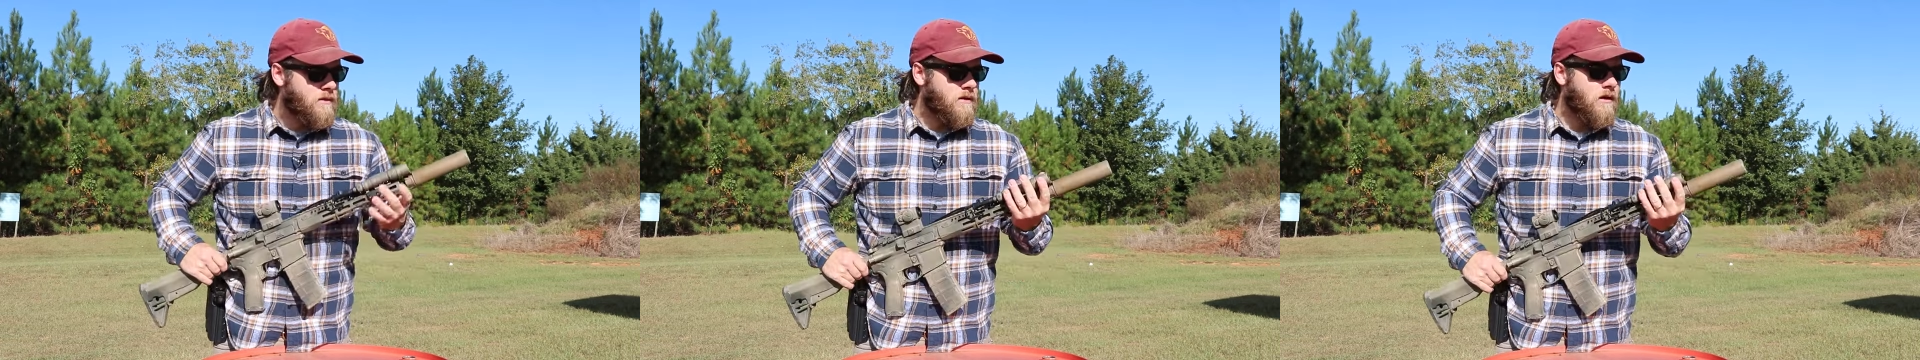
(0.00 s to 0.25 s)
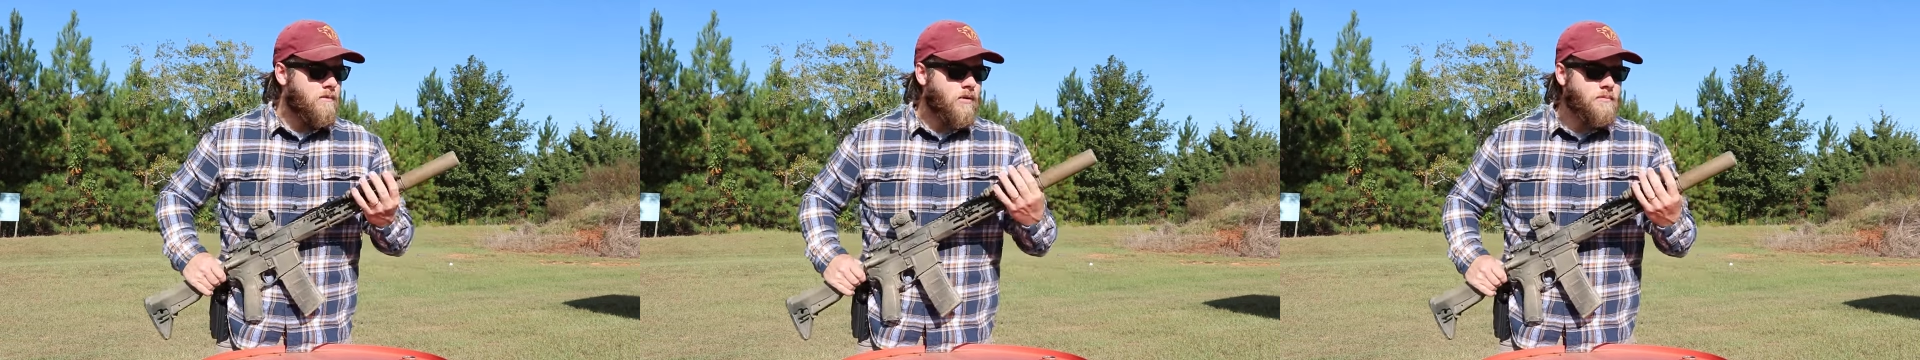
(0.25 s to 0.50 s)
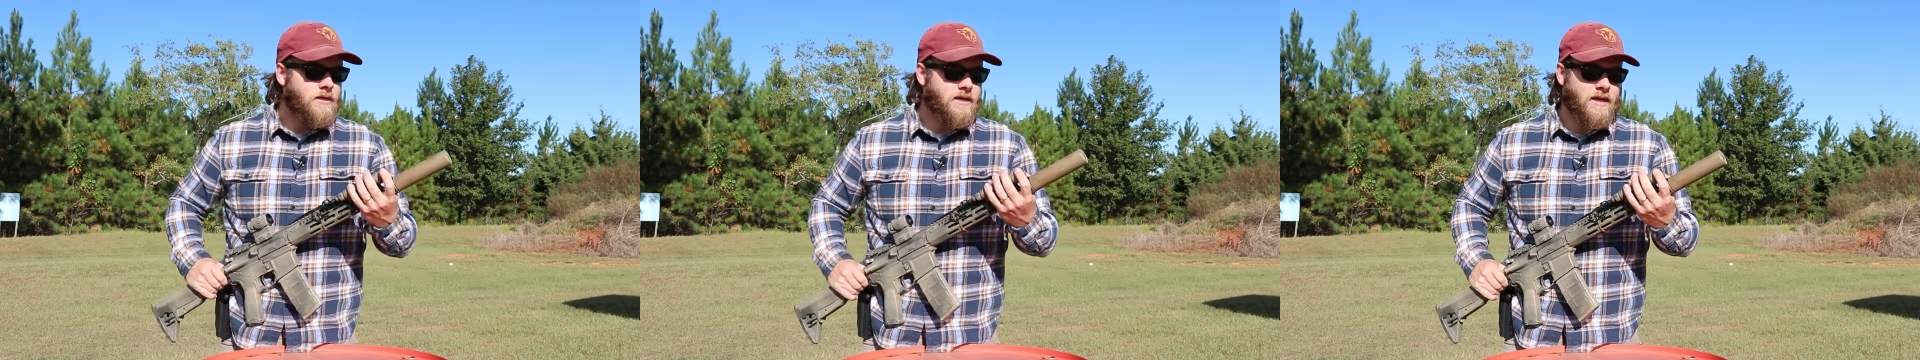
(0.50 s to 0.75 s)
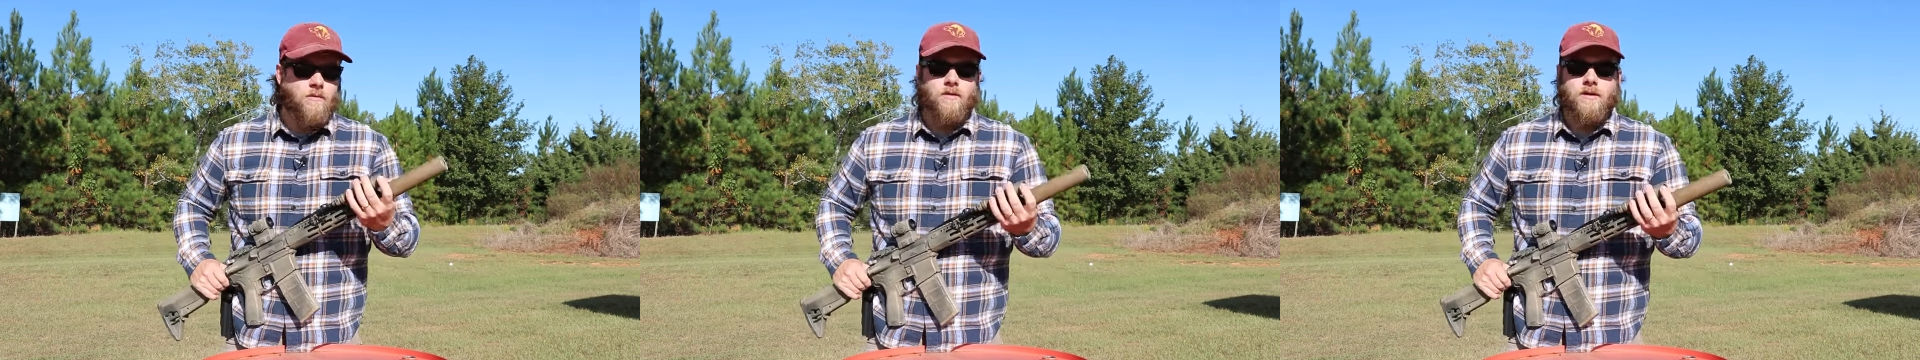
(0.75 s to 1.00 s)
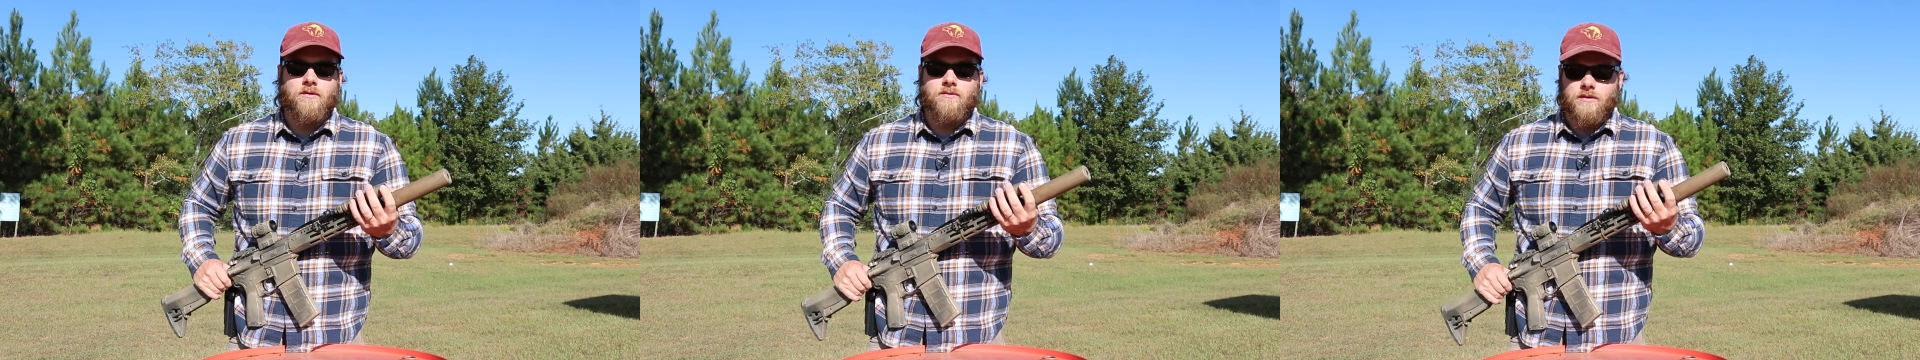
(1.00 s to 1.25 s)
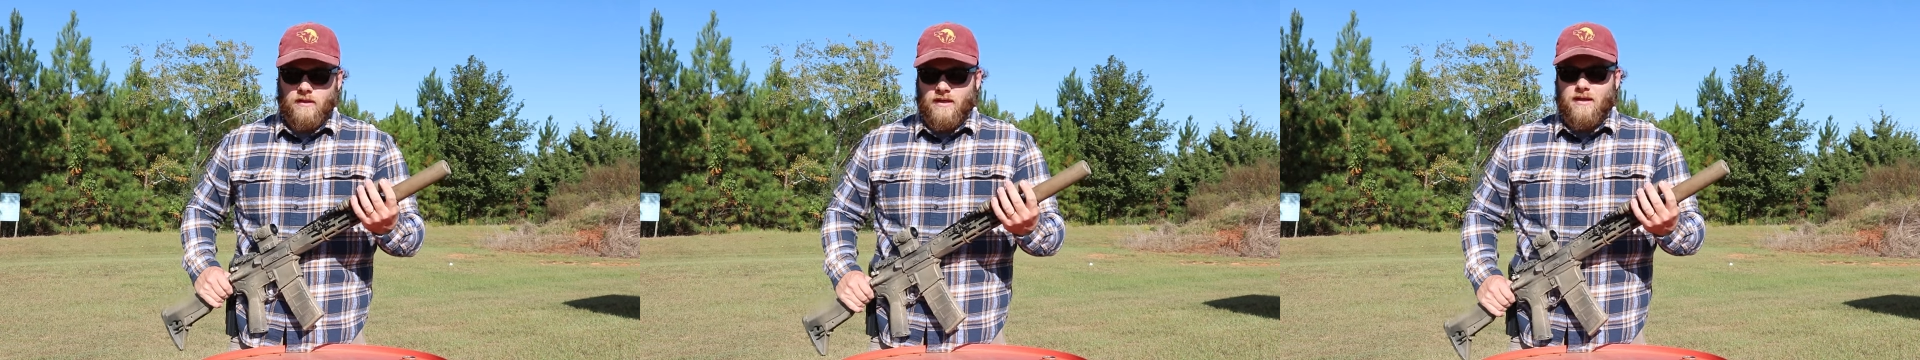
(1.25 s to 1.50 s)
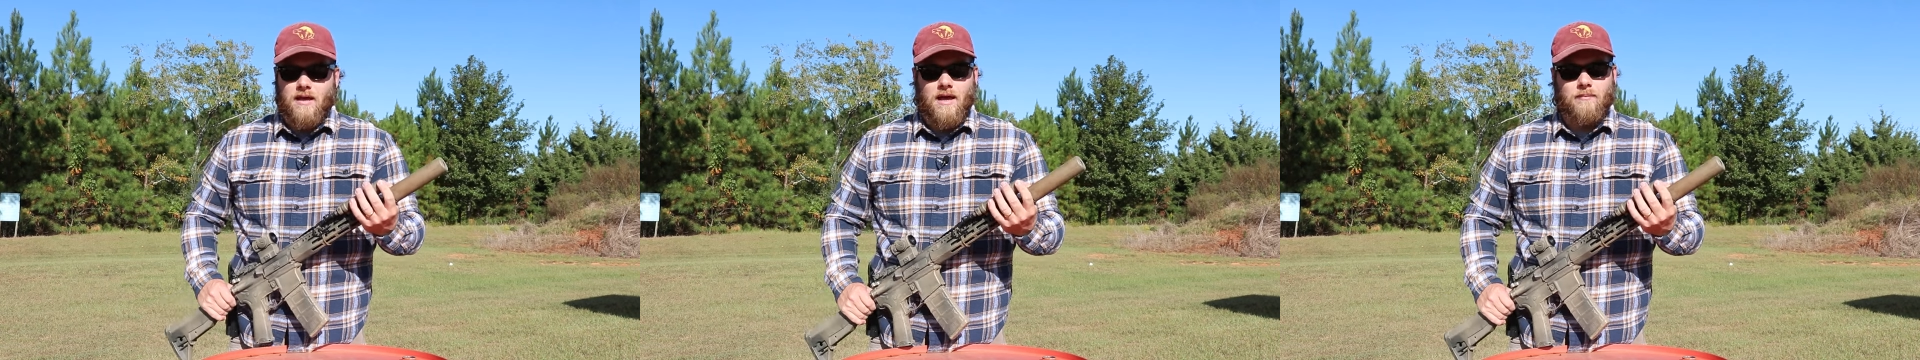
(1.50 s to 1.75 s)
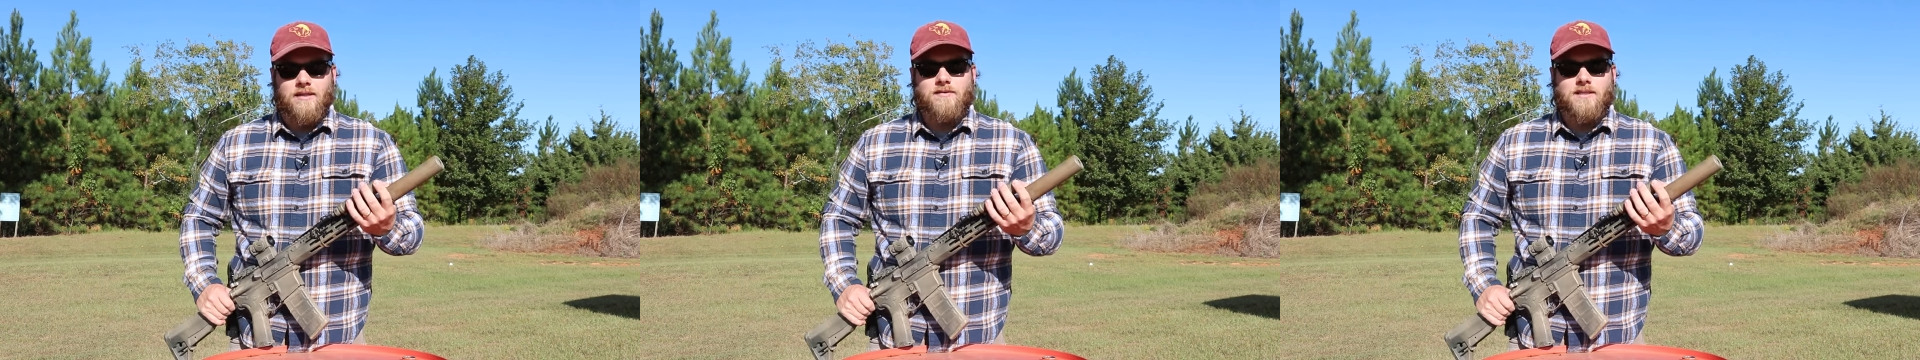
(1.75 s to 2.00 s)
I'm uh, probably gonna get one of those I believe